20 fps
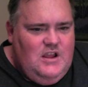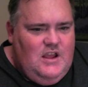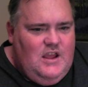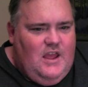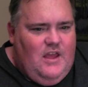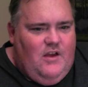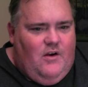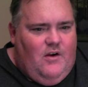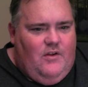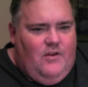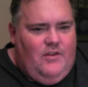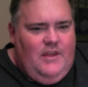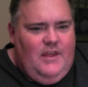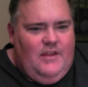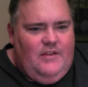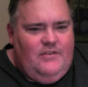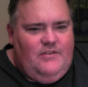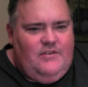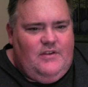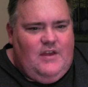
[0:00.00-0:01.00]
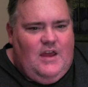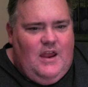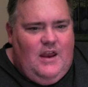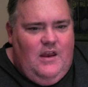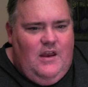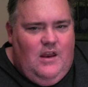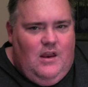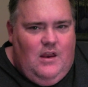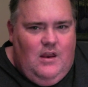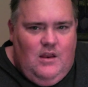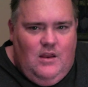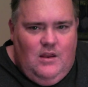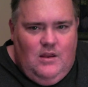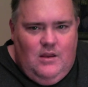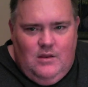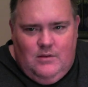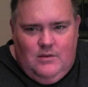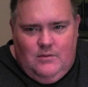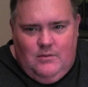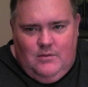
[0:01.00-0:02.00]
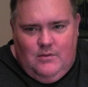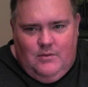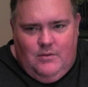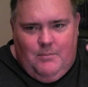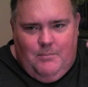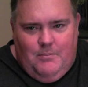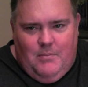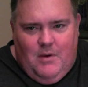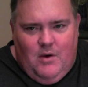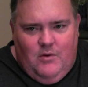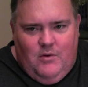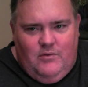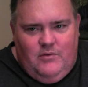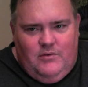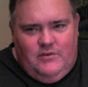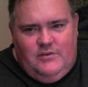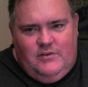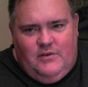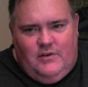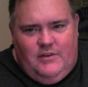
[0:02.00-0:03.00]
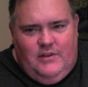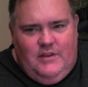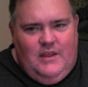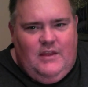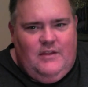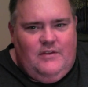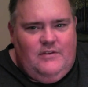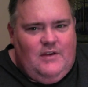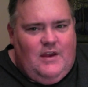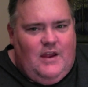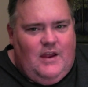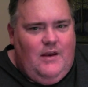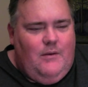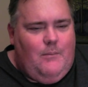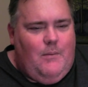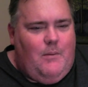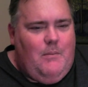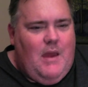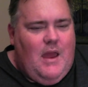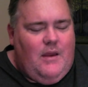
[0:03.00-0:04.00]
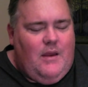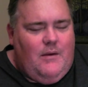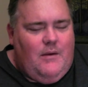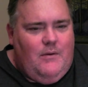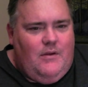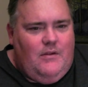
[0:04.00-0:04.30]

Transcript: on the inside, the bones on the inside in my back.